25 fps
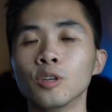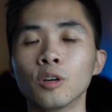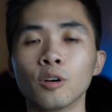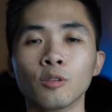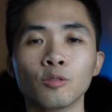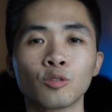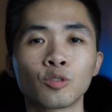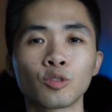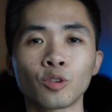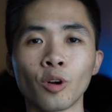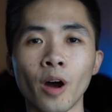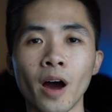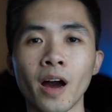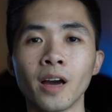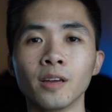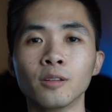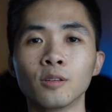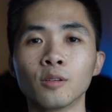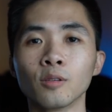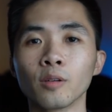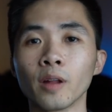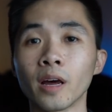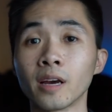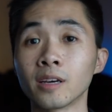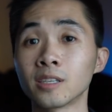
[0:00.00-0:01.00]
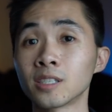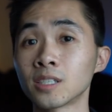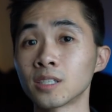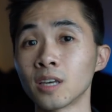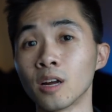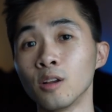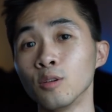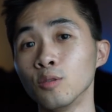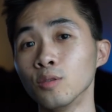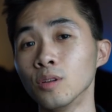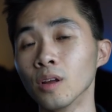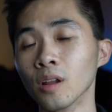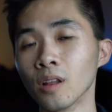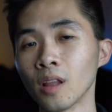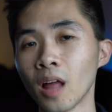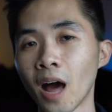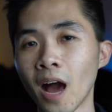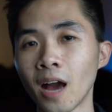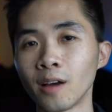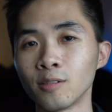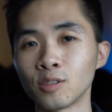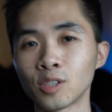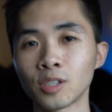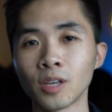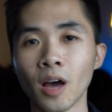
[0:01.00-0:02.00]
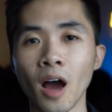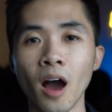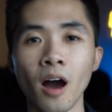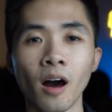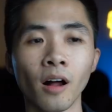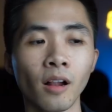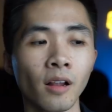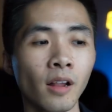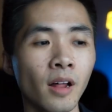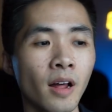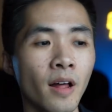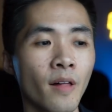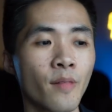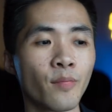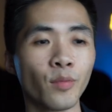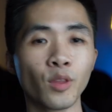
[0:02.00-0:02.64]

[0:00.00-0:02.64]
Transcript: you know, trying to like sell you the lifestyle